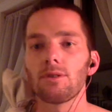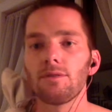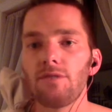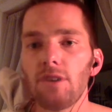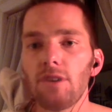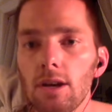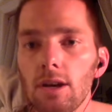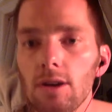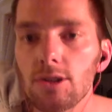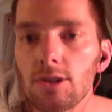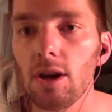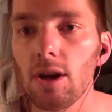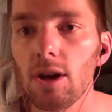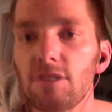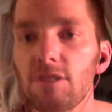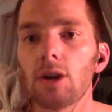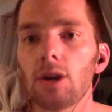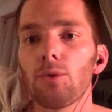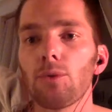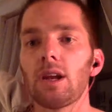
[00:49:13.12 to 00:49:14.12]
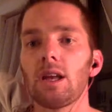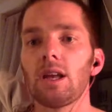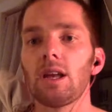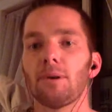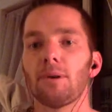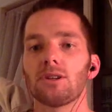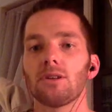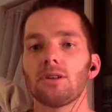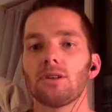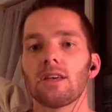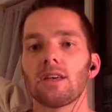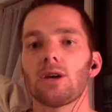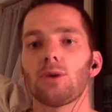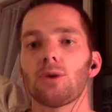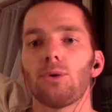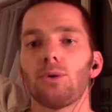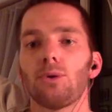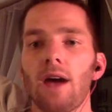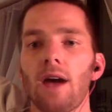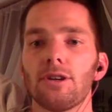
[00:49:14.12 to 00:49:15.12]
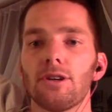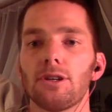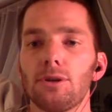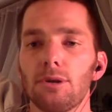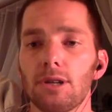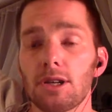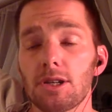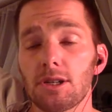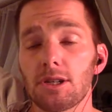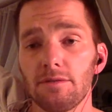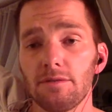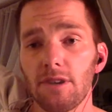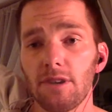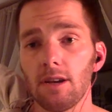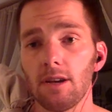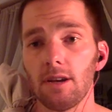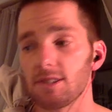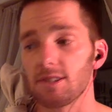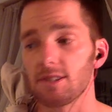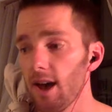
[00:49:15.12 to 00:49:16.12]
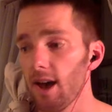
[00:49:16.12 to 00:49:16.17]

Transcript: videos you've done already, but do you think it will ever do additional videos?